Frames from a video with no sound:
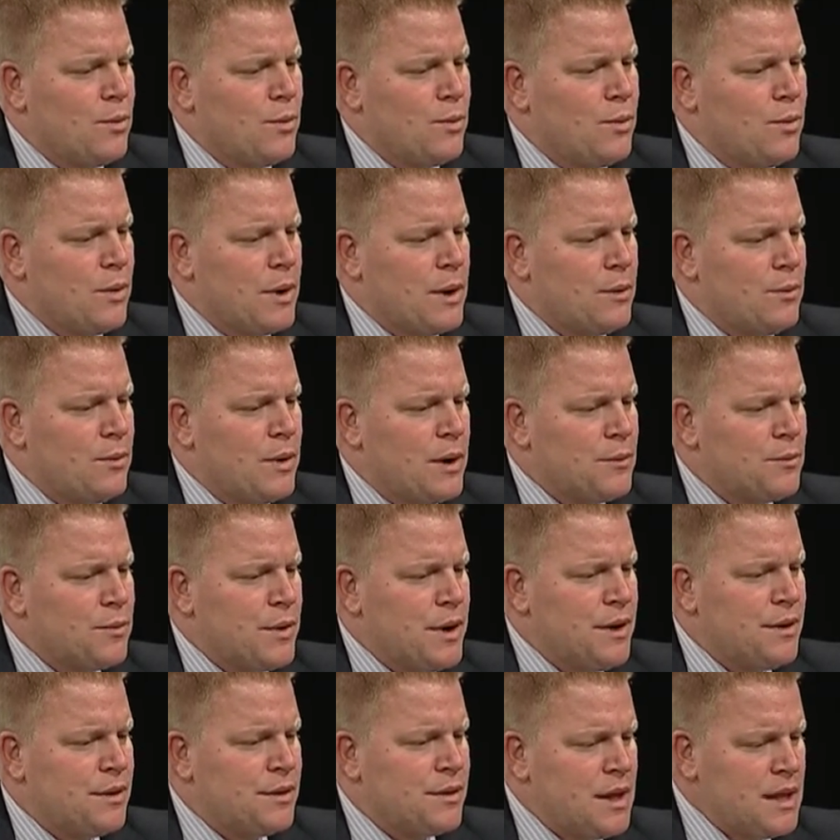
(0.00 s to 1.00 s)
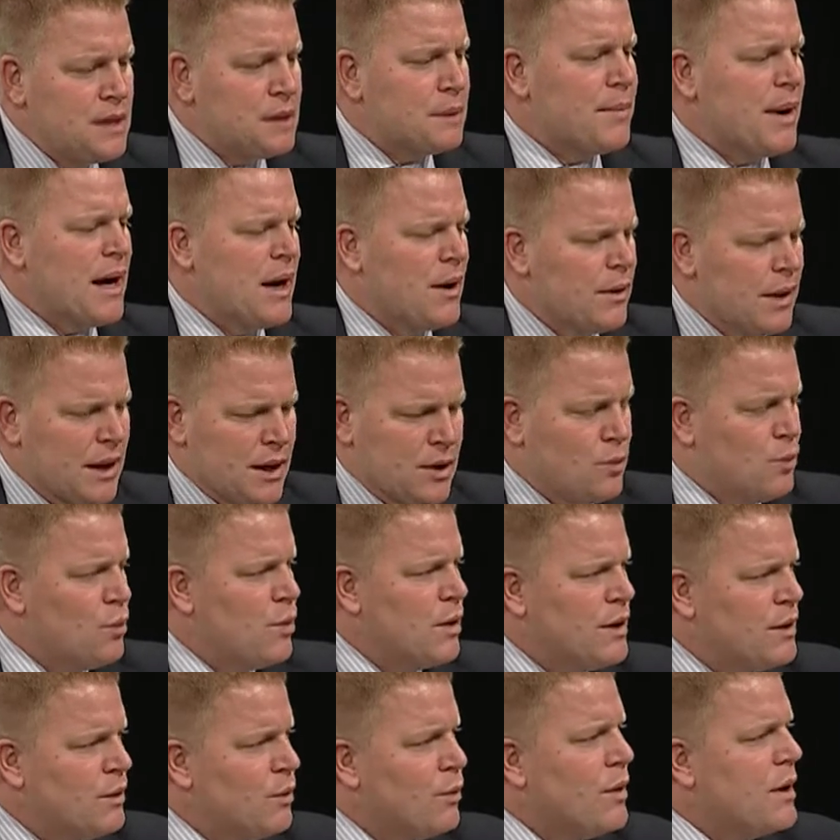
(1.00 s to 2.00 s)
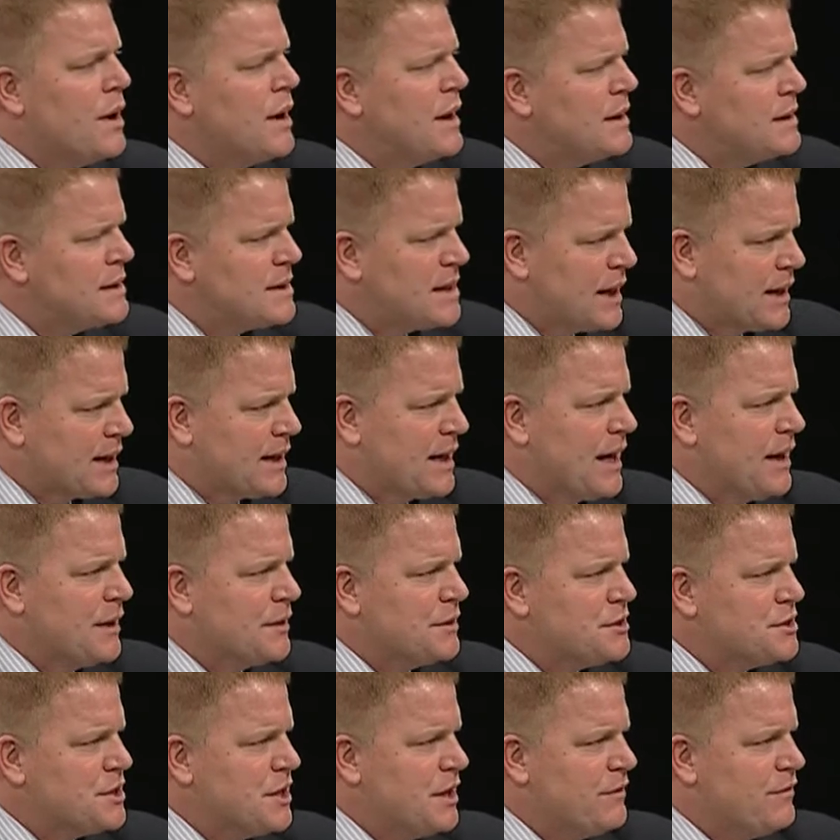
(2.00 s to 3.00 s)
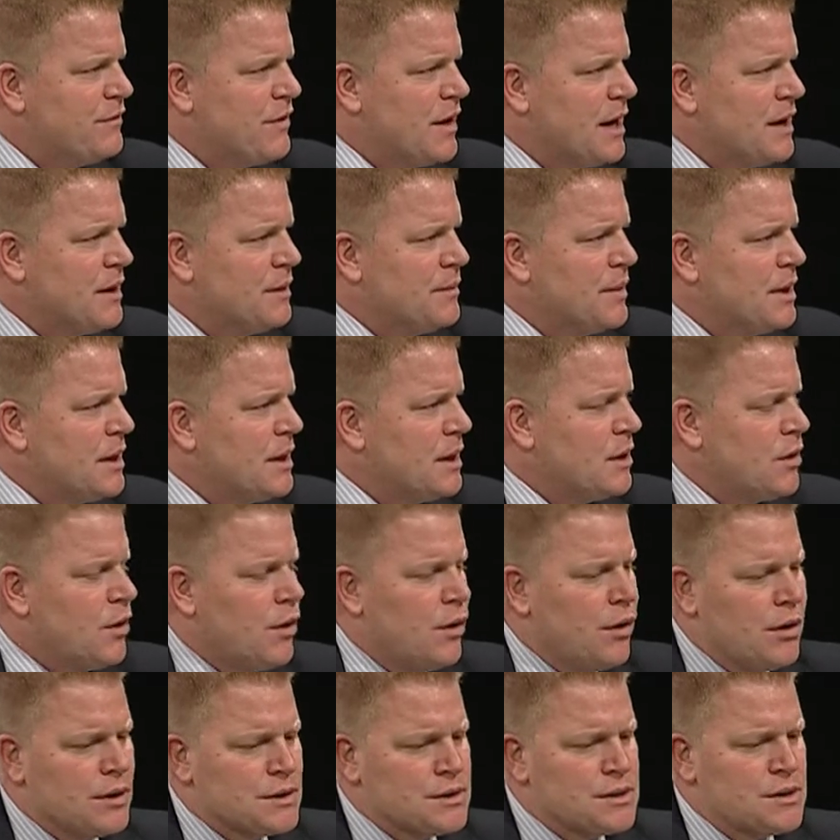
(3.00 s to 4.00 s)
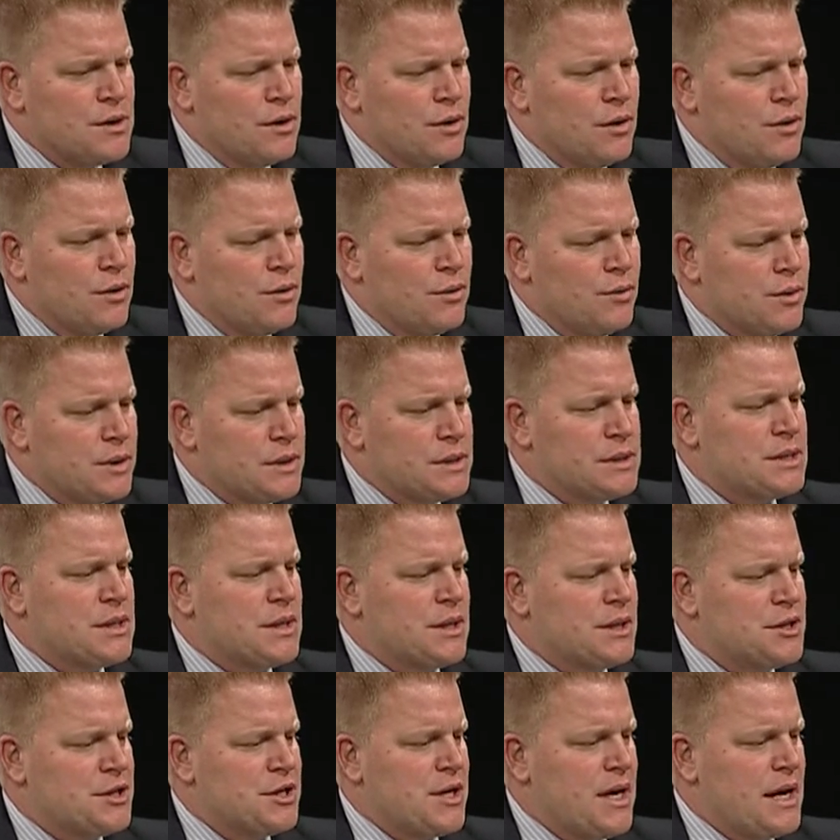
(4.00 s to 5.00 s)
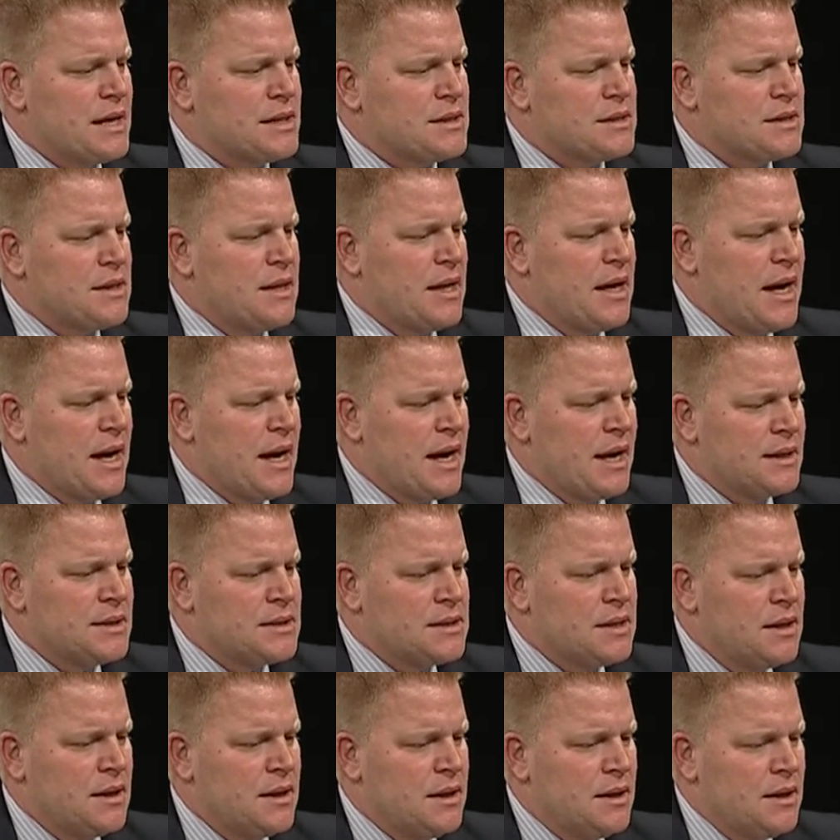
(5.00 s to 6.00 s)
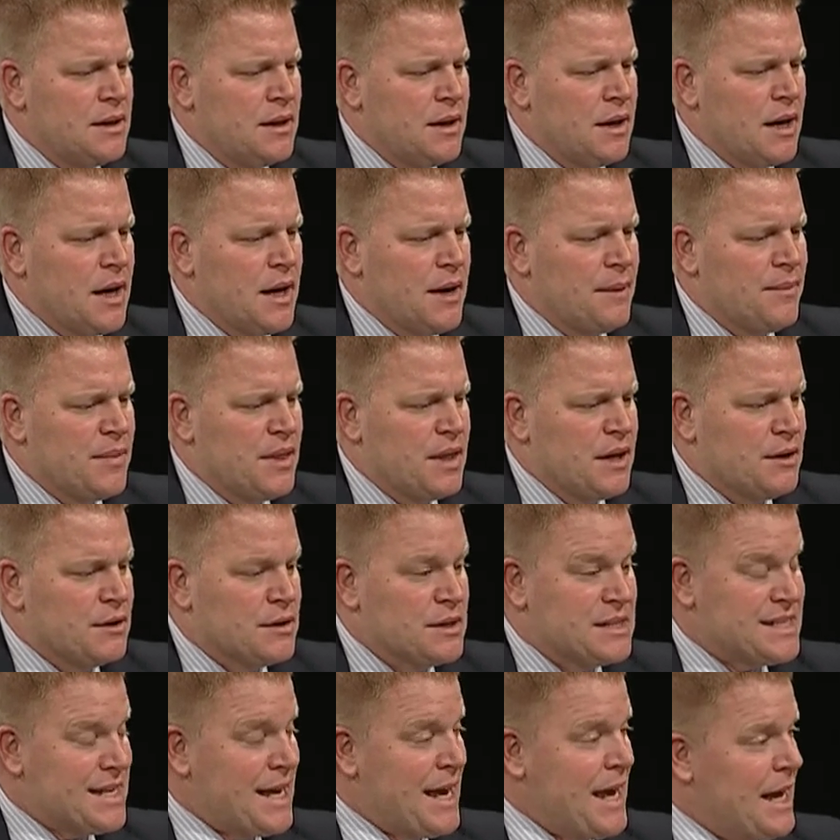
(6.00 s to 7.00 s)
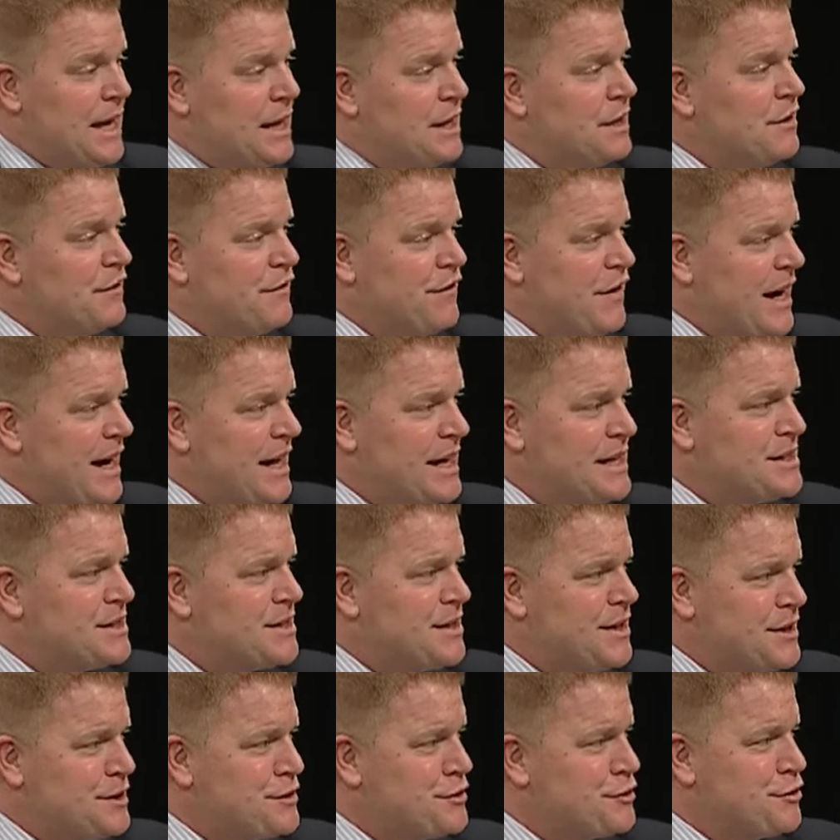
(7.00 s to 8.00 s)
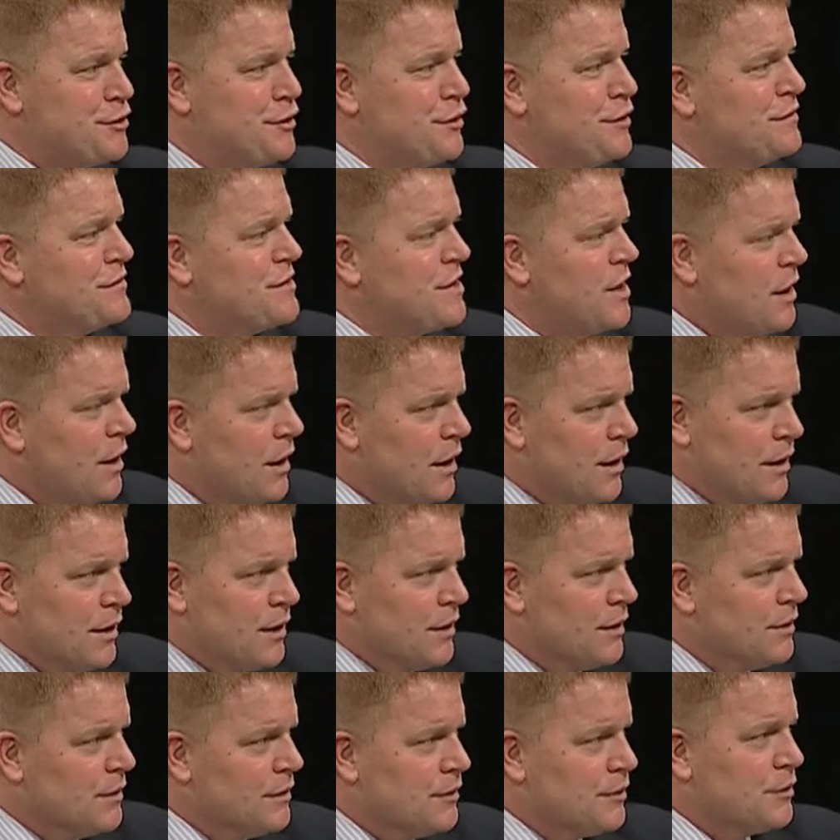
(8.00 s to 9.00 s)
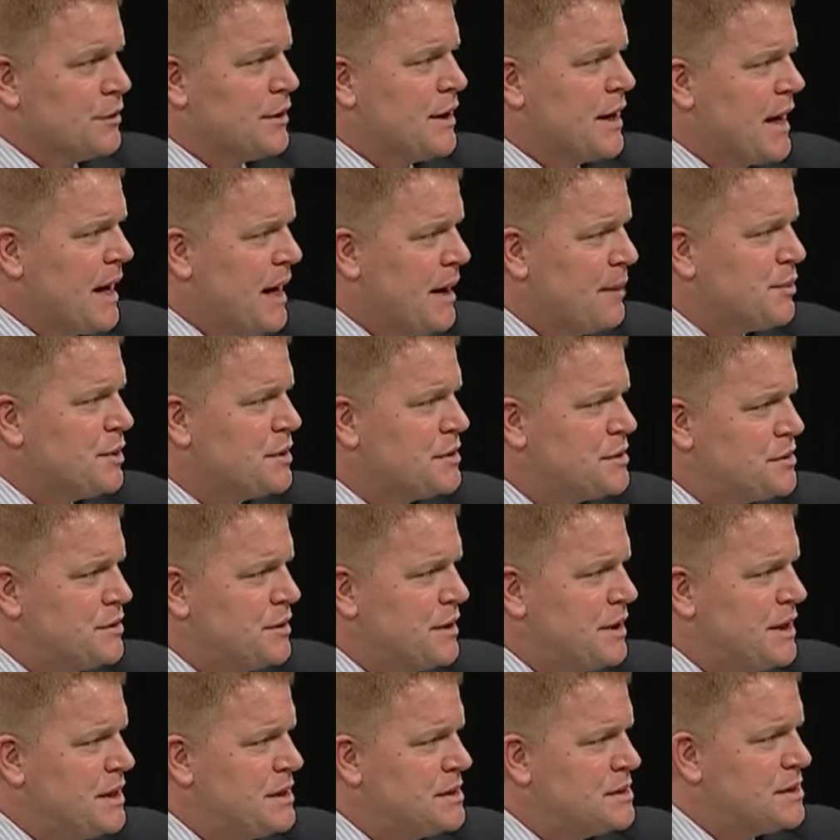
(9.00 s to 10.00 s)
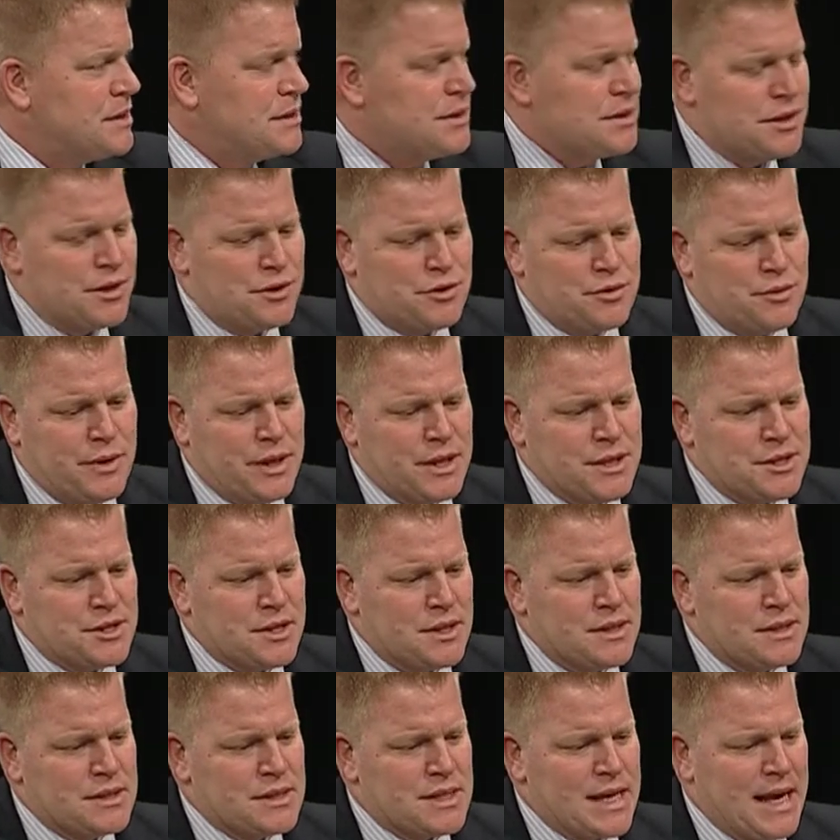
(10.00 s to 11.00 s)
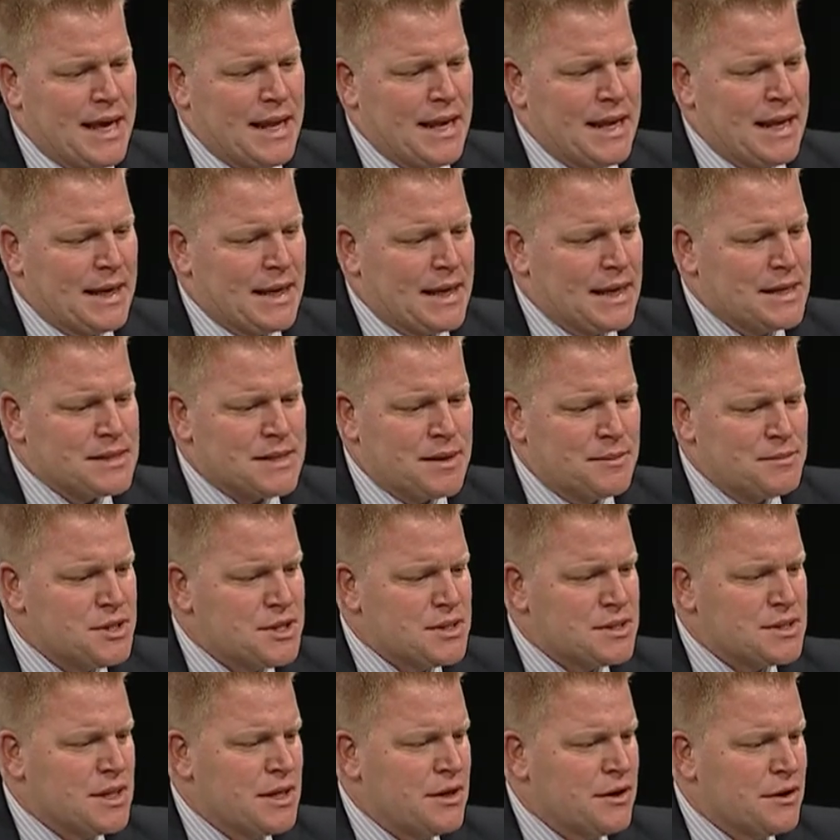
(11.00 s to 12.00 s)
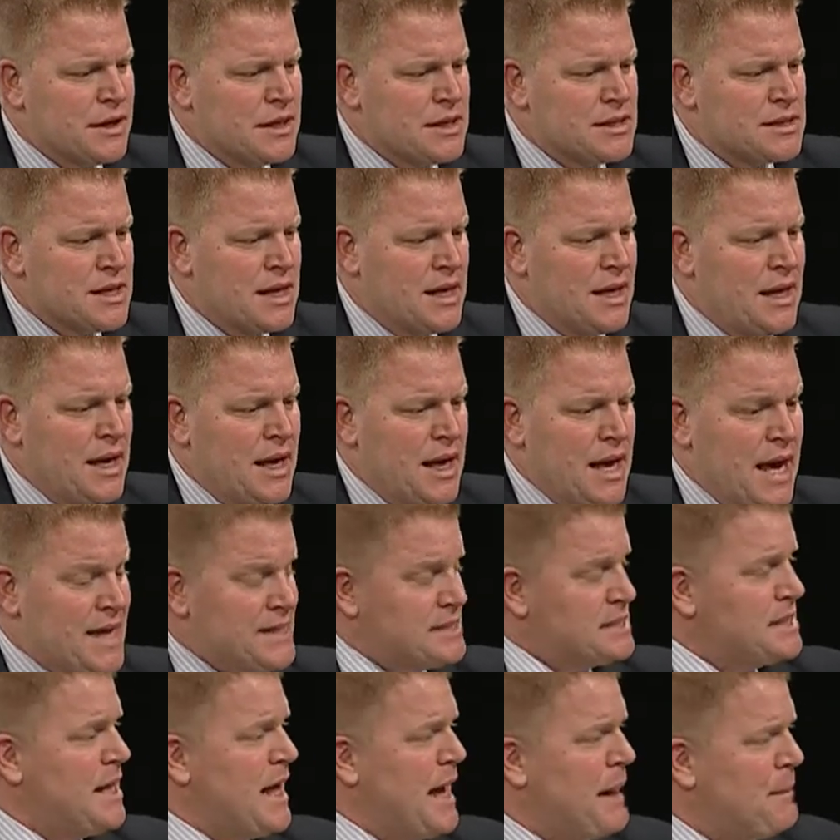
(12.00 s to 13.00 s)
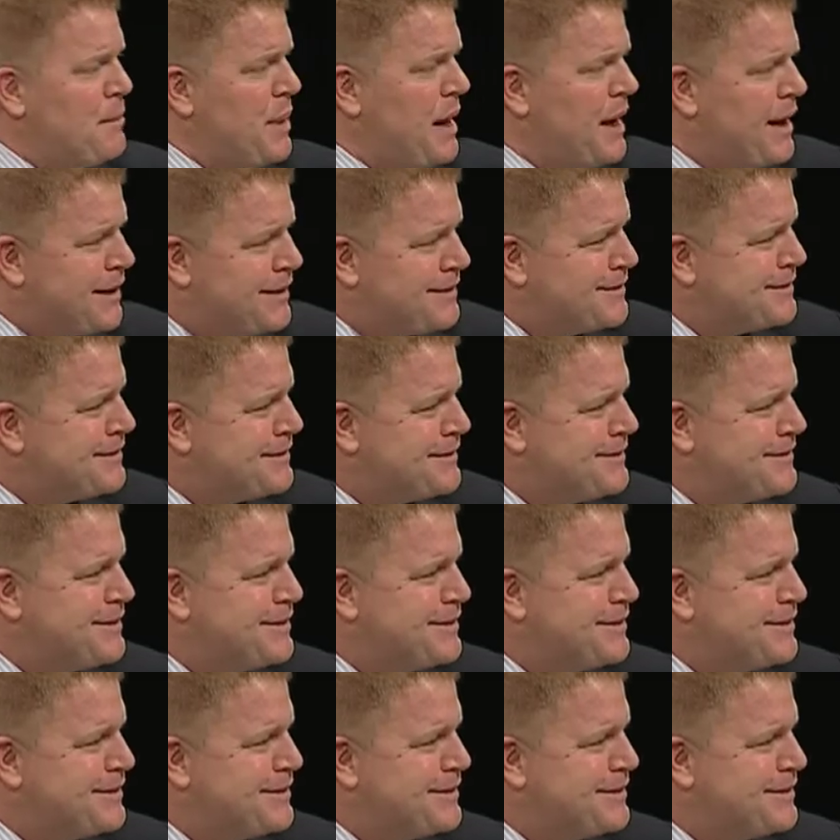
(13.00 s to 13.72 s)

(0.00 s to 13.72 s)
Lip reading: when we think about like a one-to-one technology environment, it also would suggest that there is a device that serves all learning opportunities and situations. And I guess I'm just curious, has that been